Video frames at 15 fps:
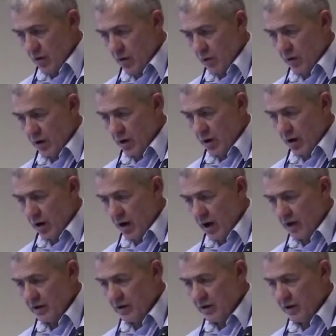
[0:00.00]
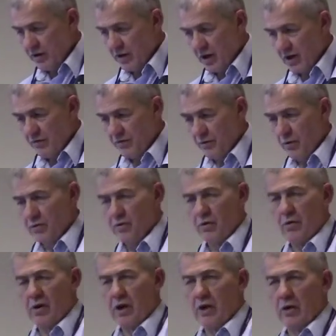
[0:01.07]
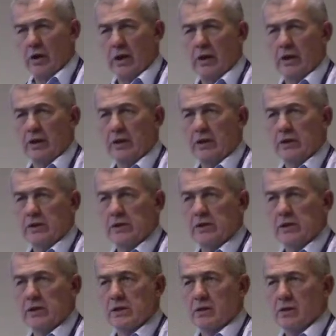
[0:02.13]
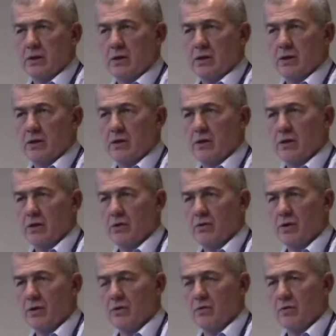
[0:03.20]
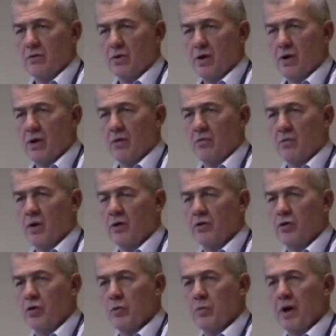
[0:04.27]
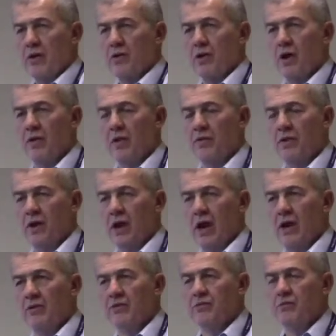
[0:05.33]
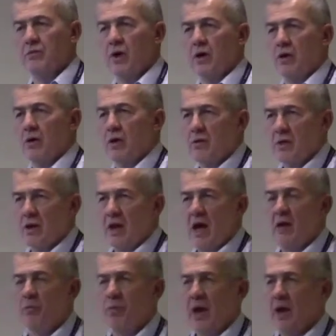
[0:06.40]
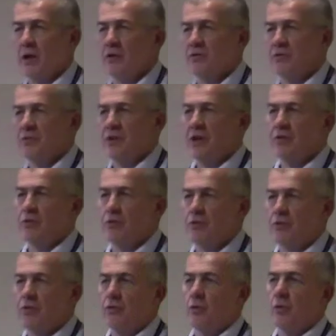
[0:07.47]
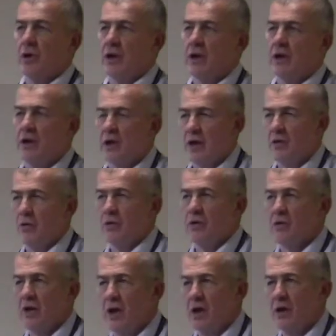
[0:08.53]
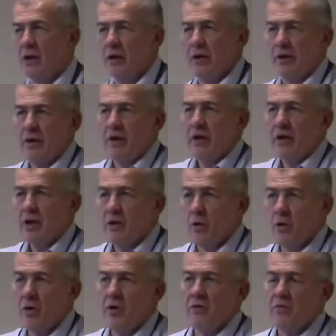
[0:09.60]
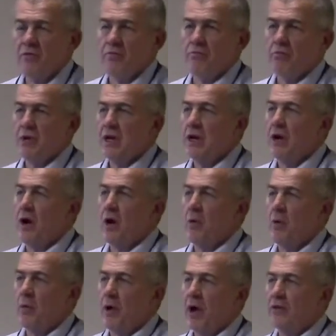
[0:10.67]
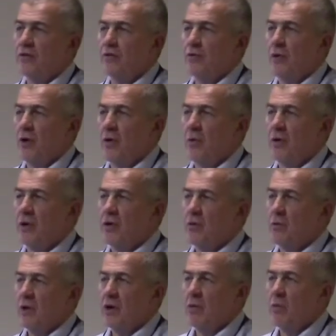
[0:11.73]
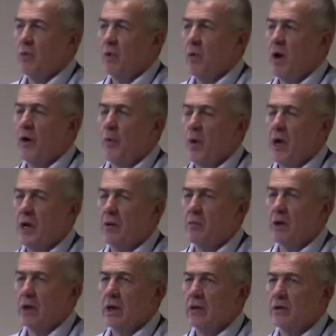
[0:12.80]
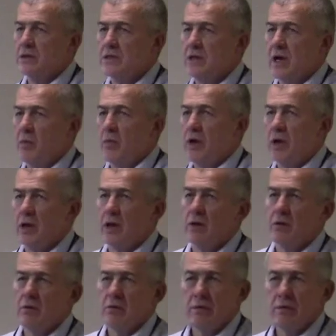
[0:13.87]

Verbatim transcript: OER. How do you decide if those are any good? Now, uh, one group I saw that they had uh, they had panels of teachers who were getting together and saying, in order to be in our repository, we, we, we want to rate them against how many